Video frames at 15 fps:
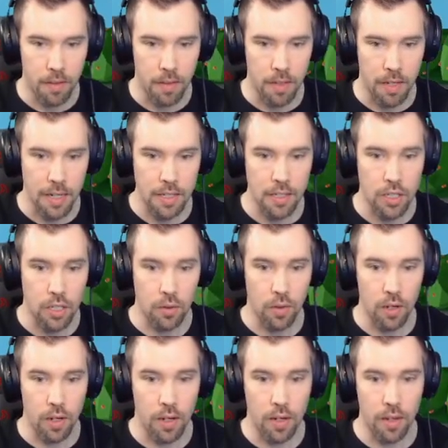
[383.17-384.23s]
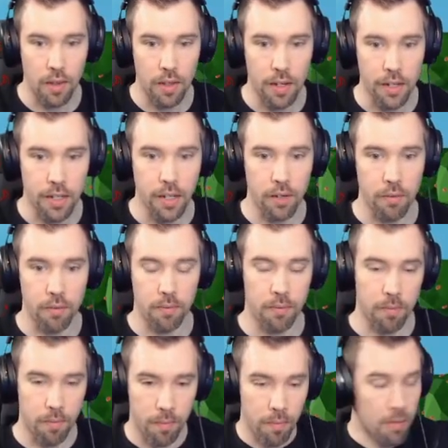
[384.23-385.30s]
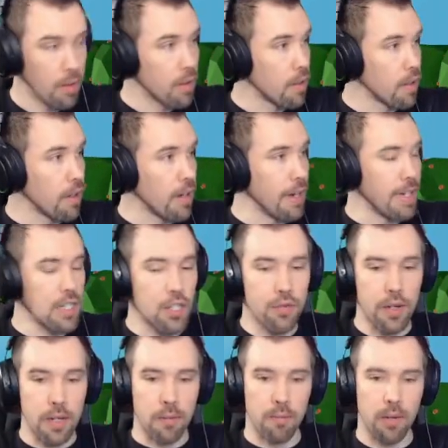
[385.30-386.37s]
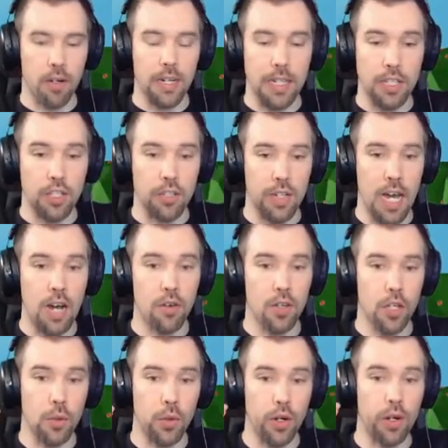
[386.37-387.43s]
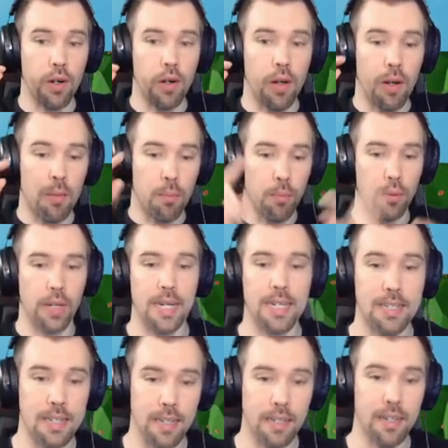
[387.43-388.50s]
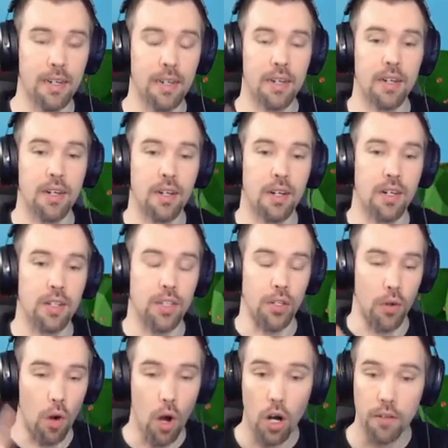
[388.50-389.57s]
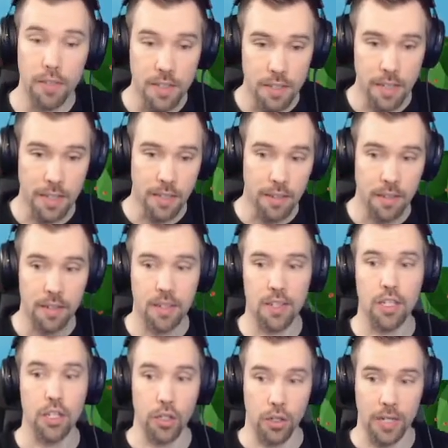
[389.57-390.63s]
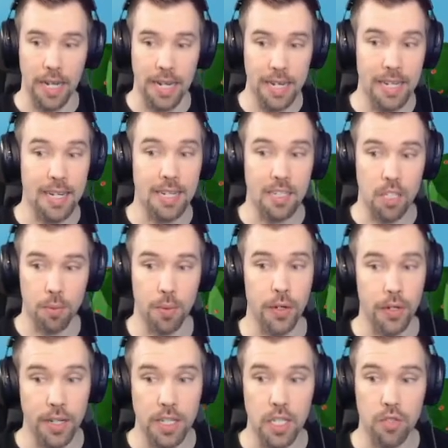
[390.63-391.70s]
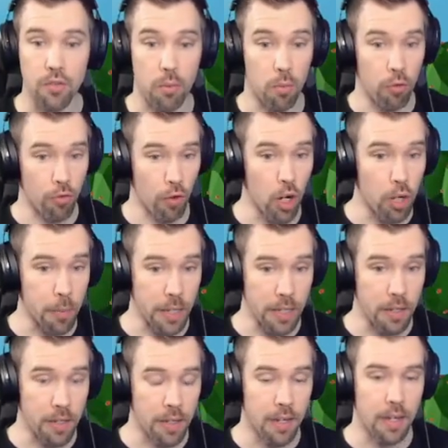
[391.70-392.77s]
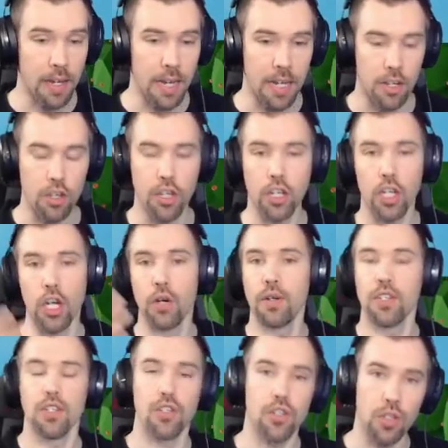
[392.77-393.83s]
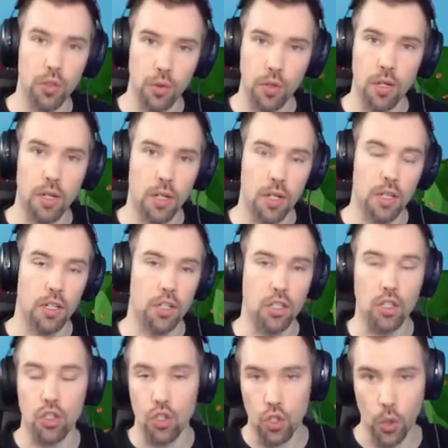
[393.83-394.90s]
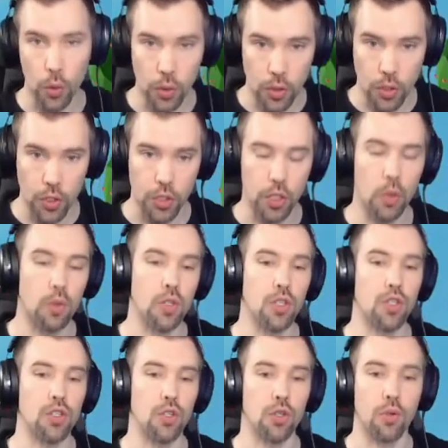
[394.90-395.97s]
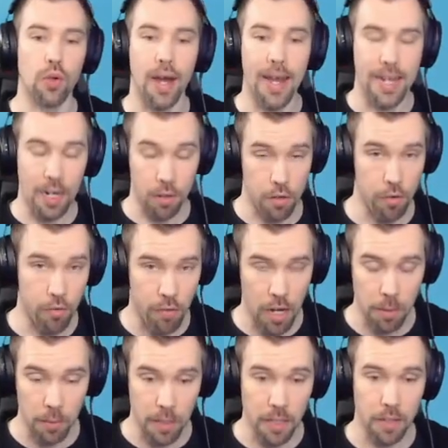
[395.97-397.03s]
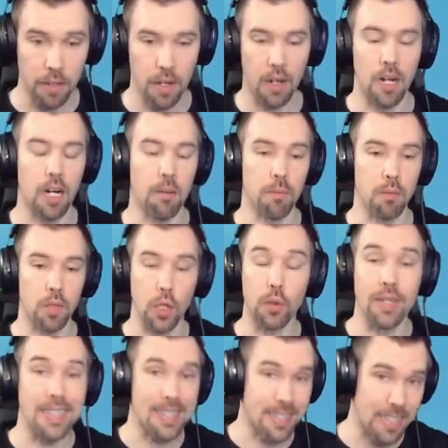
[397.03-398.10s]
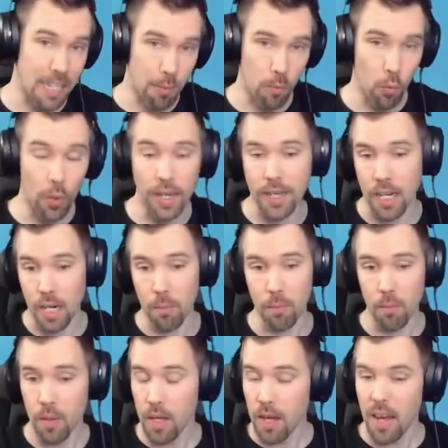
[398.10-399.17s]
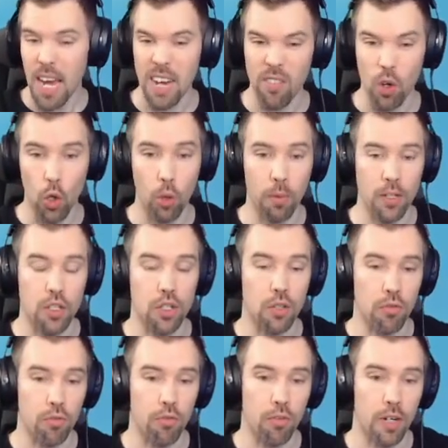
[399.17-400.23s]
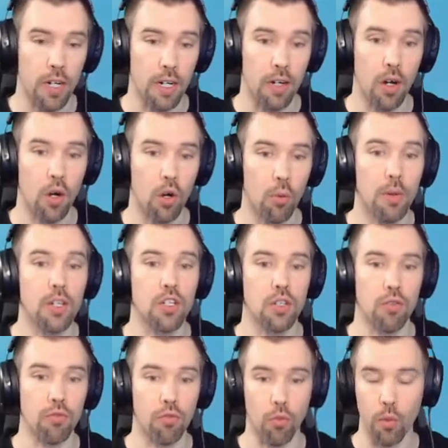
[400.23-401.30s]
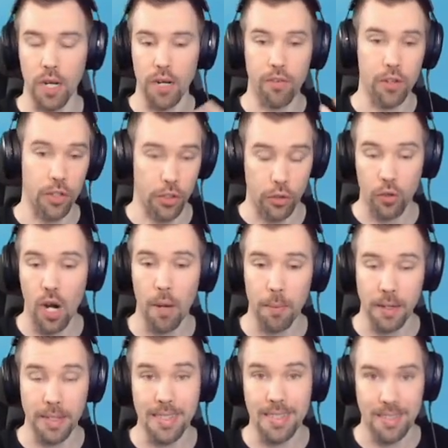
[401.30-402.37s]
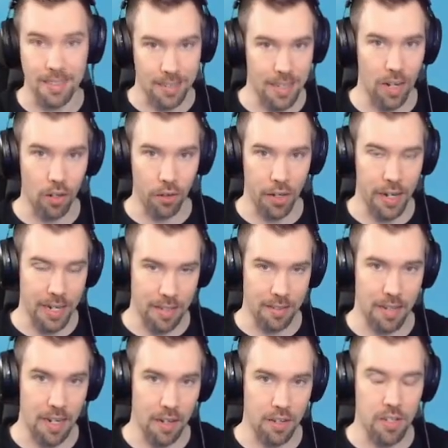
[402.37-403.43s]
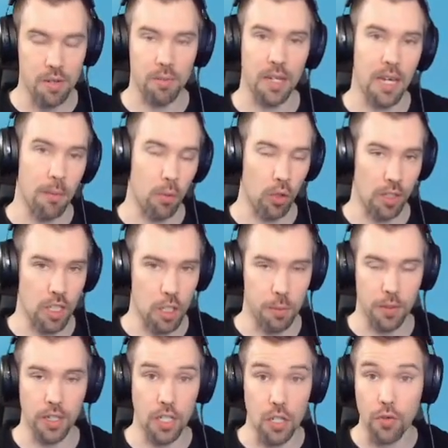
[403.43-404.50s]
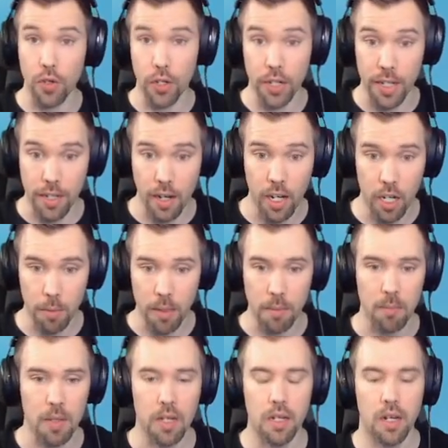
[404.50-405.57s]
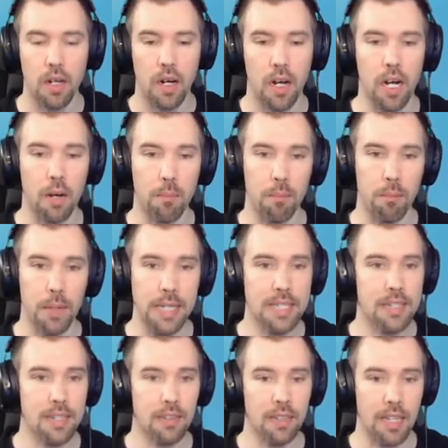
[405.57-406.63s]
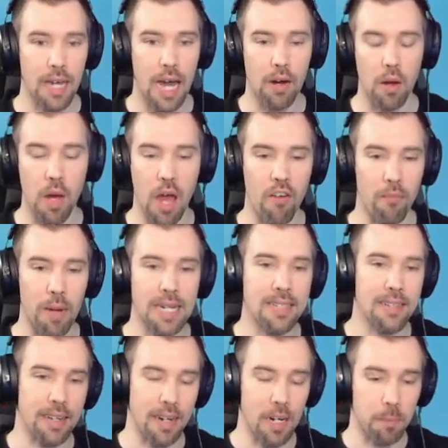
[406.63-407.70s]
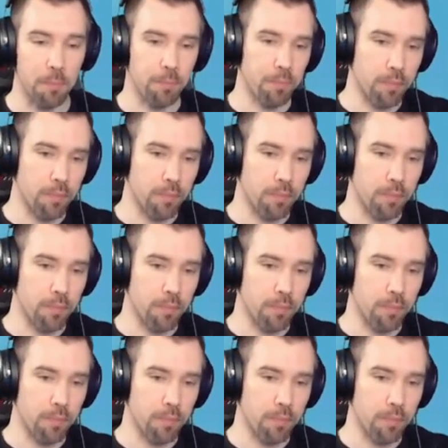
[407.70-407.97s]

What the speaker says: Okay, so there you go, hands free. Okay, so now you're planting, you're harvesting, you're gaining experience from farming, and you can go and do your chores, go and hang out with your family, go to sleep, wake up, have a whole bunch of whatever you're cropping to sell the next day to get more experience for your economy. Basically, how I have mine set up